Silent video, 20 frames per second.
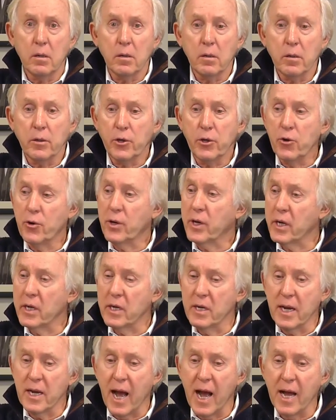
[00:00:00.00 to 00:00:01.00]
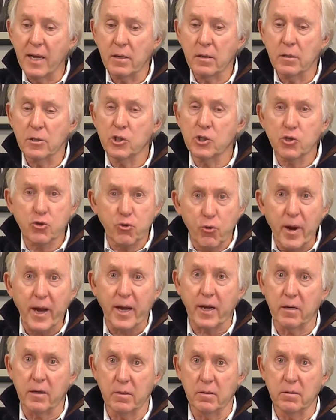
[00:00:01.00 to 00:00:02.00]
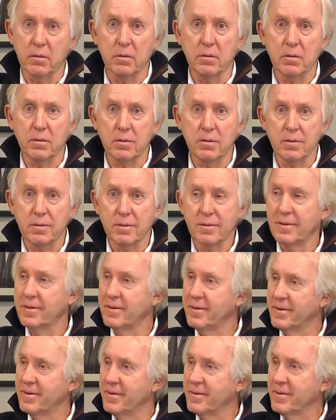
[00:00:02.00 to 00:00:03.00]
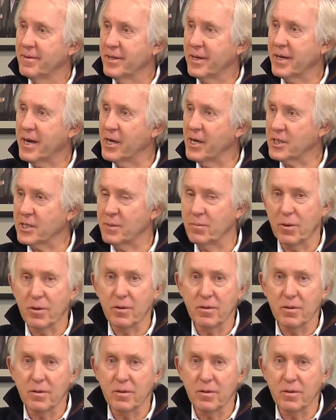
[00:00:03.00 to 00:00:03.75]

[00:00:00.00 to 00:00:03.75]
You cannot trick the customer.